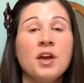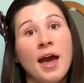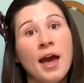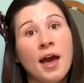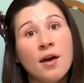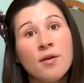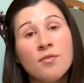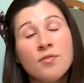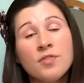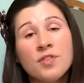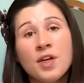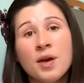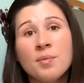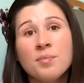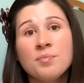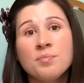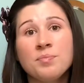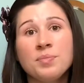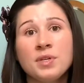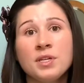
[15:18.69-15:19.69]
Have
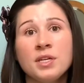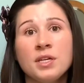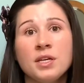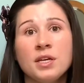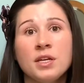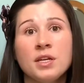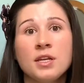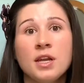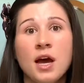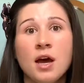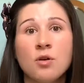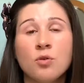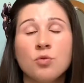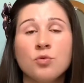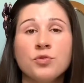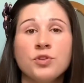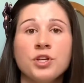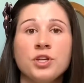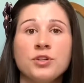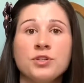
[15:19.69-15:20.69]
them be not
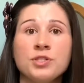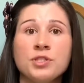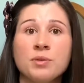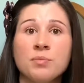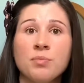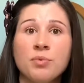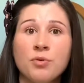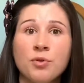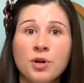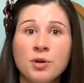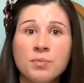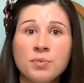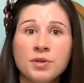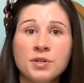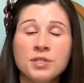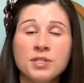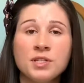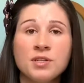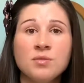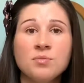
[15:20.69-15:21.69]
only your support
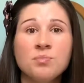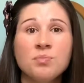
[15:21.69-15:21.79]
person,